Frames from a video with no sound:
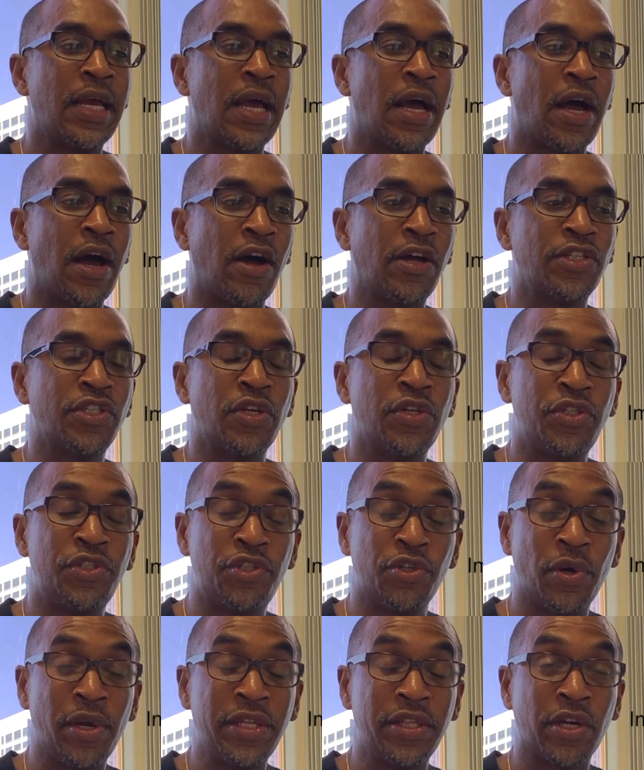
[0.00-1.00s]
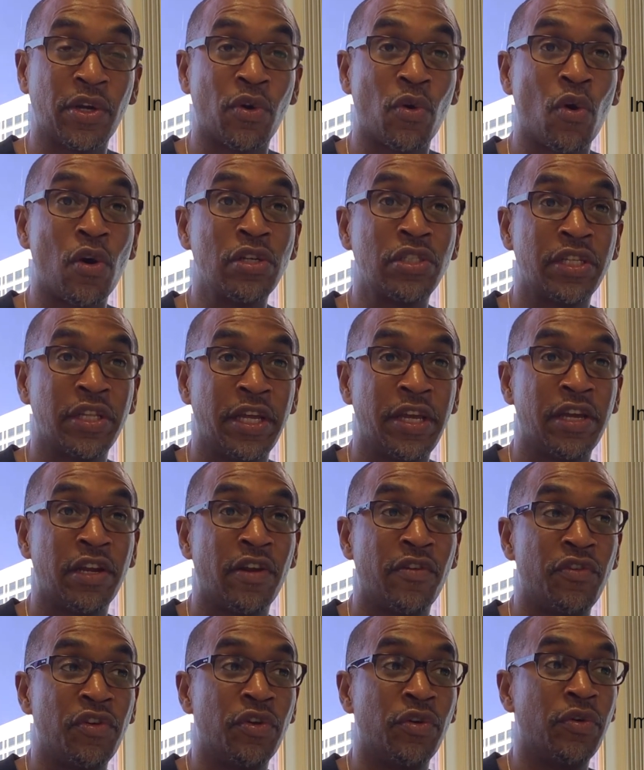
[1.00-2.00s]
Also, during the course of the
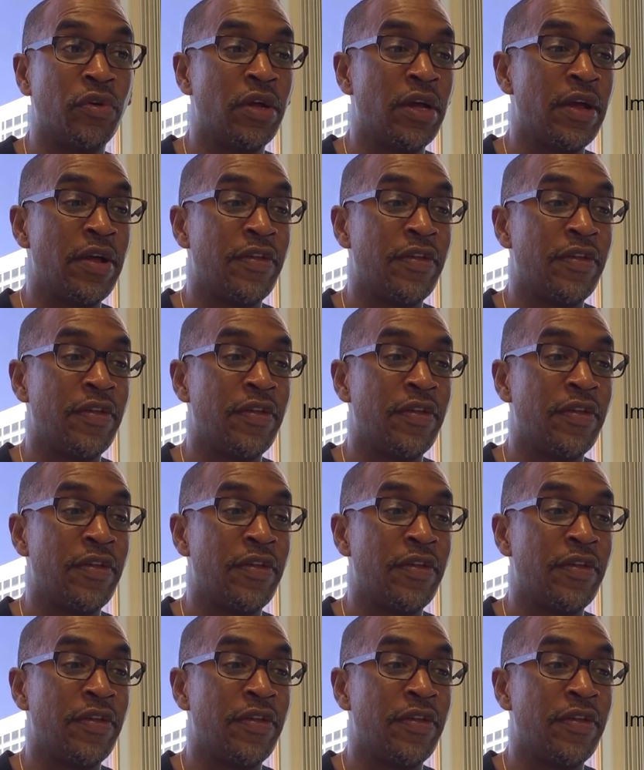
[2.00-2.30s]
interview,